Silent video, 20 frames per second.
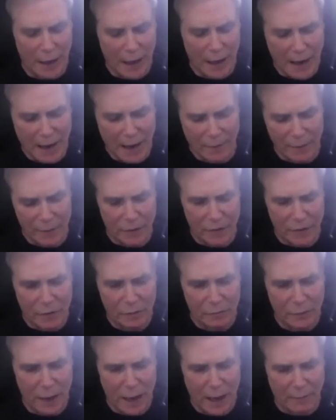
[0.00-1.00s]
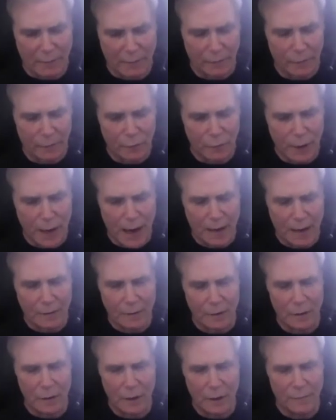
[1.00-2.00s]
i haven't i haven't tracked
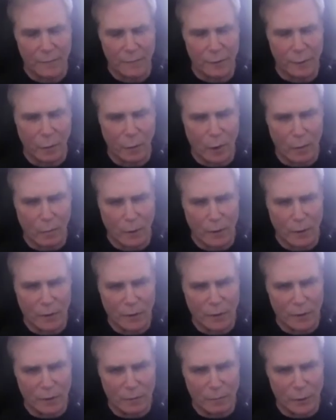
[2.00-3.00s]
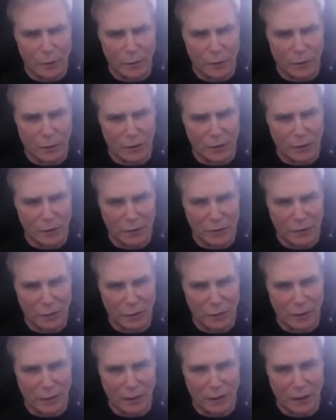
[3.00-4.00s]
enough of what mozilla is
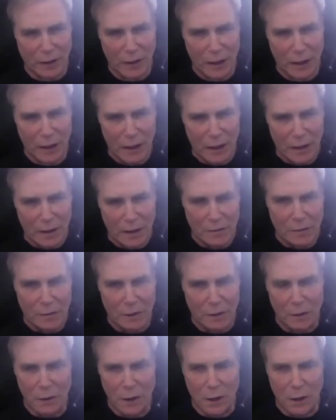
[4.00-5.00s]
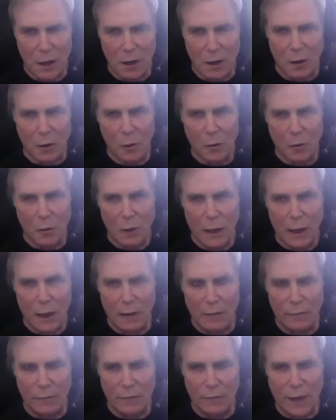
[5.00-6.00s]
doing to know
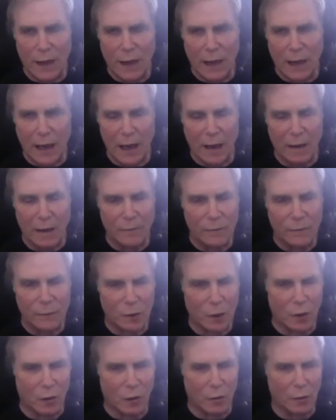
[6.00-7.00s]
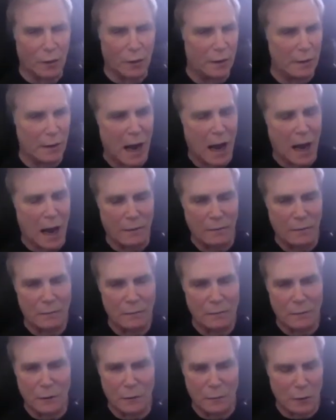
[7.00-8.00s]
if they have totally not
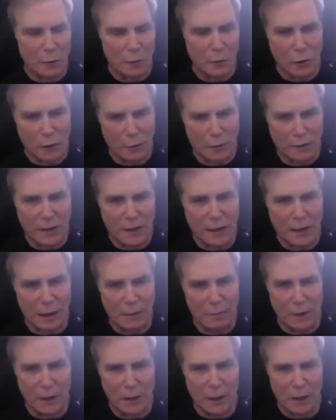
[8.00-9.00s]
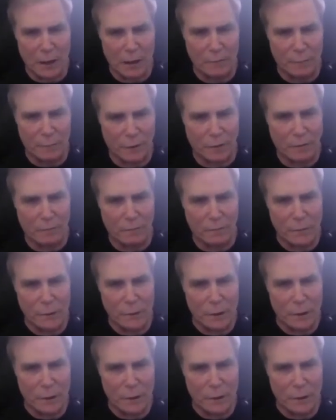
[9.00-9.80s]
they're no longer taking money from